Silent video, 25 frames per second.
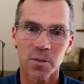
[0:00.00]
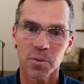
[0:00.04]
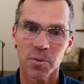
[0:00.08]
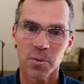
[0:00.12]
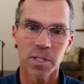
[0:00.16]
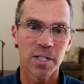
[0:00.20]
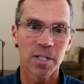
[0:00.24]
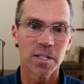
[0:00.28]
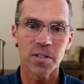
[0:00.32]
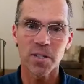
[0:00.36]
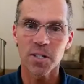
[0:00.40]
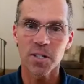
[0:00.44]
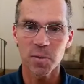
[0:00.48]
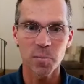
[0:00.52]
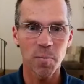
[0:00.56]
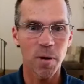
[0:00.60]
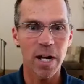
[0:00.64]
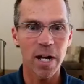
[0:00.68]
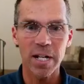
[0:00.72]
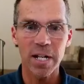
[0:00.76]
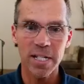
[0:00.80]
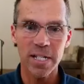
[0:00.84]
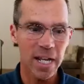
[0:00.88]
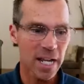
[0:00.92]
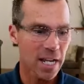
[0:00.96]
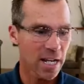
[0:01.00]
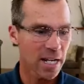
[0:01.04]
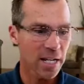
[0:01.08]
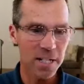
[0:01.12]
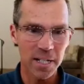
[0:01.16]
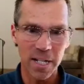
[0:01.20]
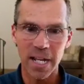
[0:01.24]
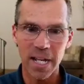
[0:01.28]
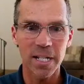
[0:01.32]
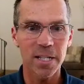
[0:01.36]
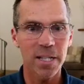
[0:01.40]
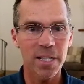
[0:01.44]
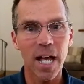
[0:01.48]
And this is my
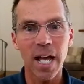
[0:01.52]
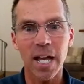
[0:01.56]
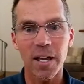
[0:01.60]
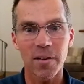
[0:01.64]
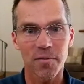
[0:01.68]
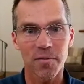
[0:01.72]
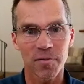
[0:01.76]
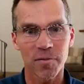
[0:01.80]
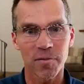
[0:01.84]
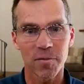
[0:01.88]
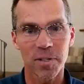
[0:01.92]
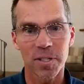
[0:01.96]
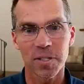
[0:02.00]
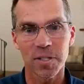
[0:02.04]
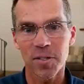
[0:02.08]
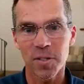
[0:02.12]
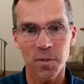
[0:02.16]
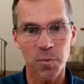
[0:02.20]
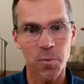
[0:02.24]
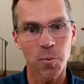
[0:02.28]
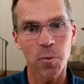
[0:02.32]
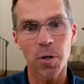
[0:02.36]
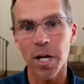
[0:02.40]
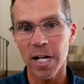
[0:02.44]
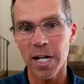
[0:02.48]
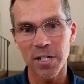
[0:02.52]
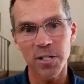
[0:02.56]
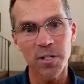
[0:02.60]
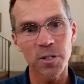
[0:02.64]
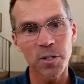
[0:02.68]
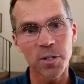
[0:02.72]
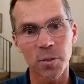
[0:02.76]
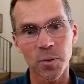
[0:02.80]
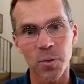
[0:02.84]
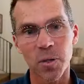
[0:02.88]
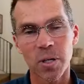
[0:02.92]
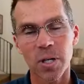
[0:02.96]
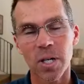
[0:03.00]
day-to-day life. This is what I
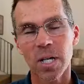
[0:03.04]
do.